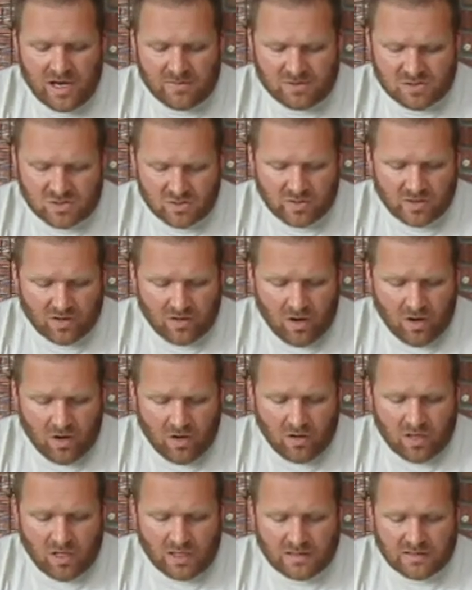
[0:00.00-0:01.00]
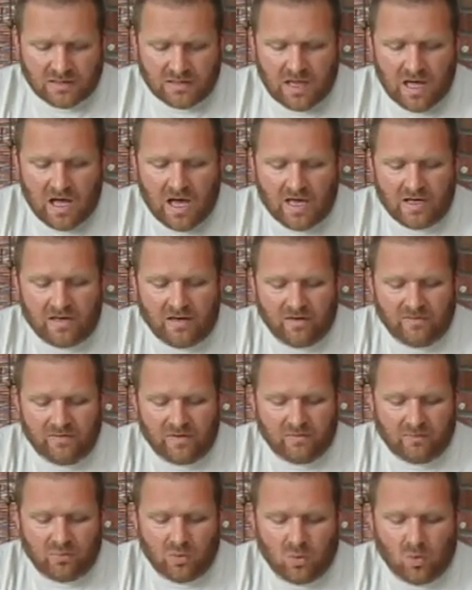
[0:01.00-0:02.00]
So there are a lot of
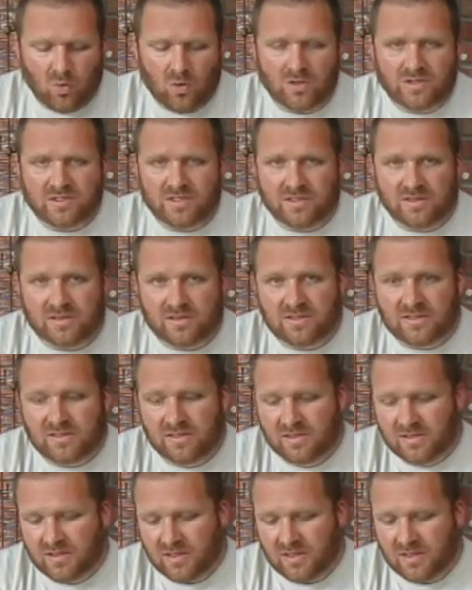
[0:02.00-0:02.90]
important